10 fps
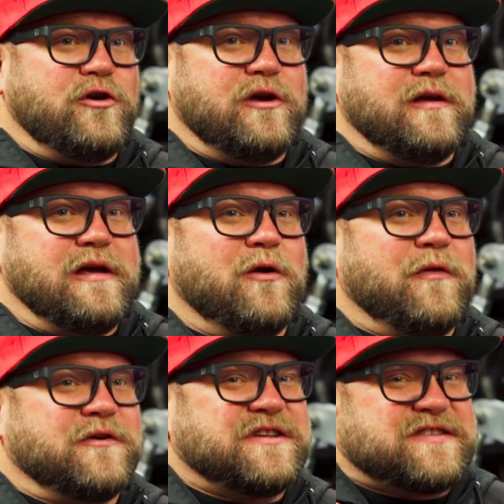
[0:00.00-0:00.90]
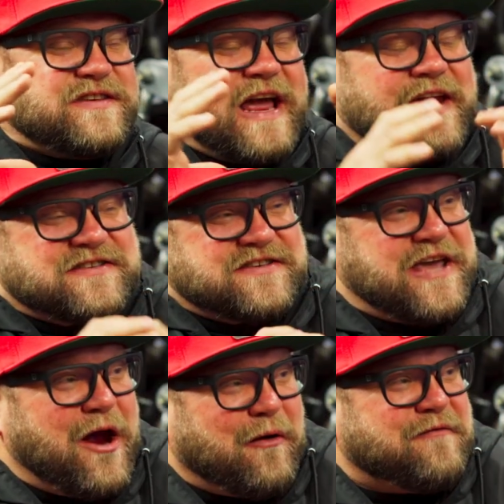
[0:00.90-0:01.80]
There's this kind of
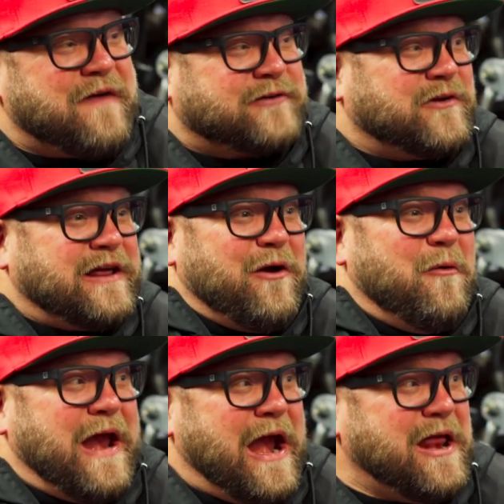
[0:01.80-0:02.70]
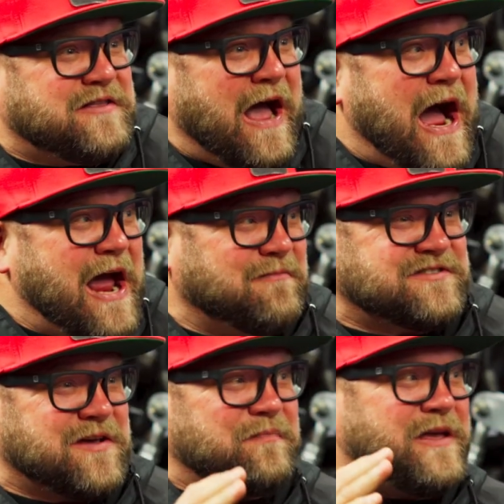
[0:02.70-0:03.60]
scary factor, like, at any time
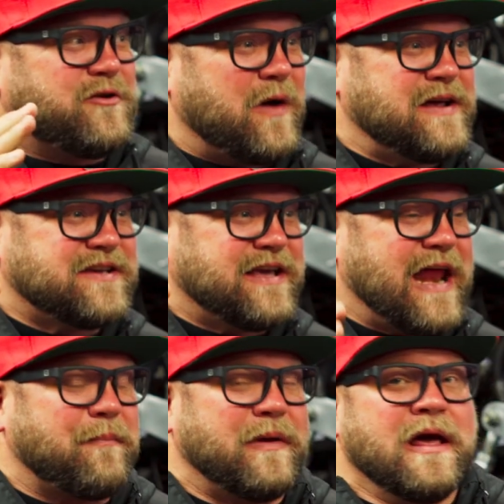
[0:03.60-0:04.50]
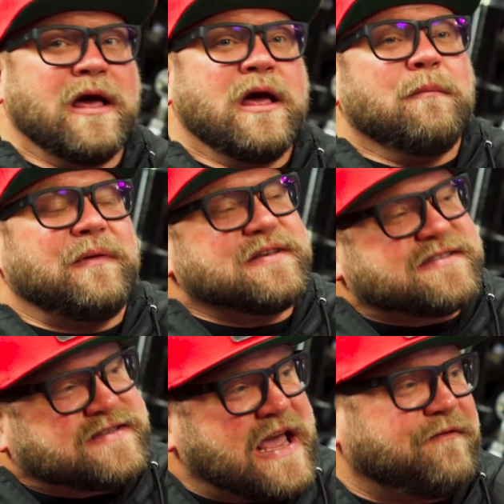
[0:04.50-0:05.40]
something crazy could happen. But the
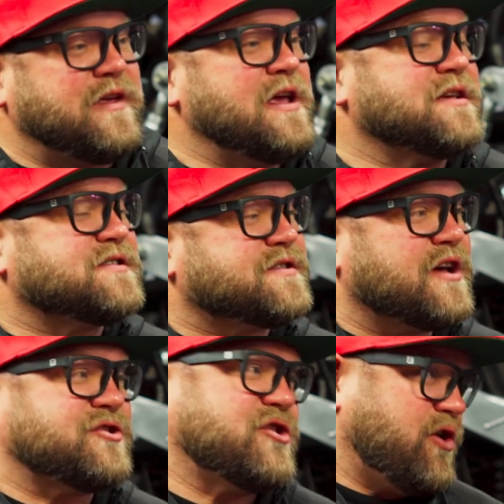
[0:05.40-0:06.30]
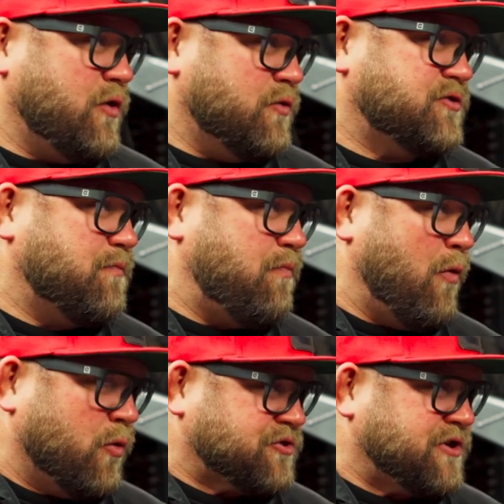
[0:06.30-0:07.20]
safety is such a huge
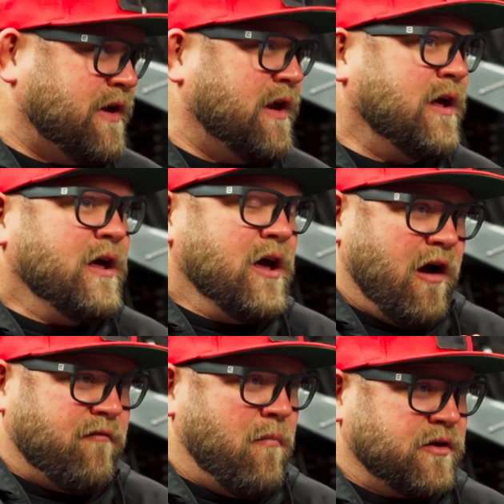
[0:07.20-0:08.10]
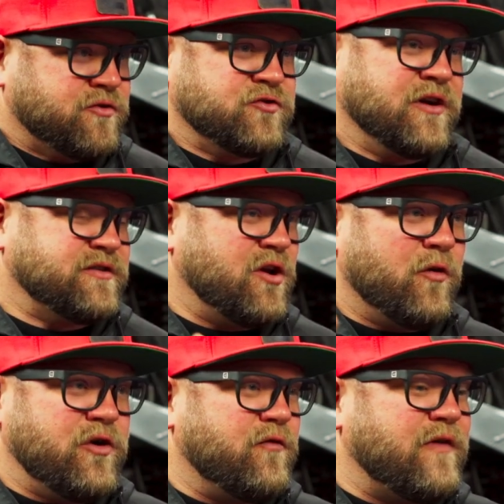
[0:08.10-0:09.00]
portion of monster trucks.
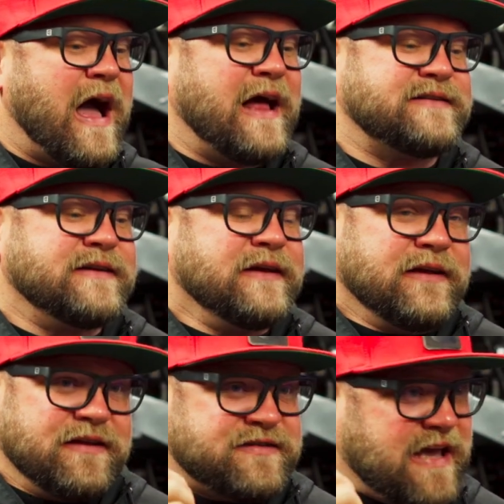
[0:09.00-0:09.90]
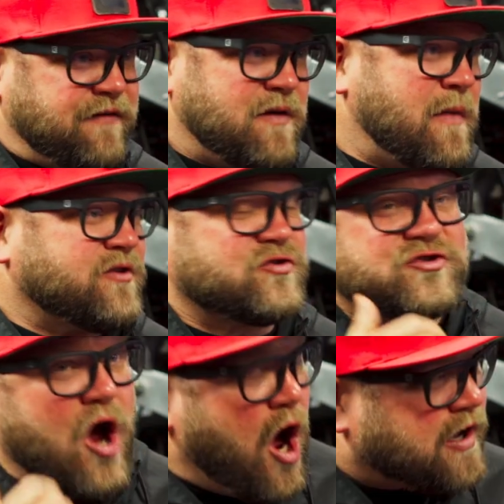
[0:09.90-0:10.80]
You've got the safety measures.
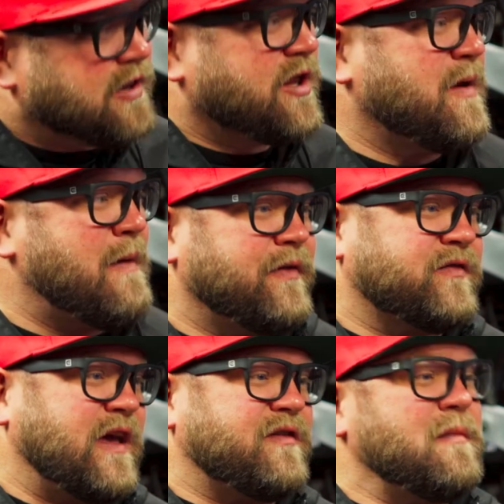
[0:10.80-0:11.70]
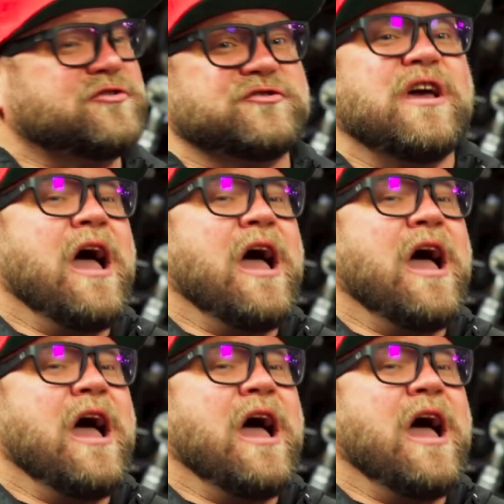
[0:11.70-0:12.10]
Talk a little bit about the safety measures.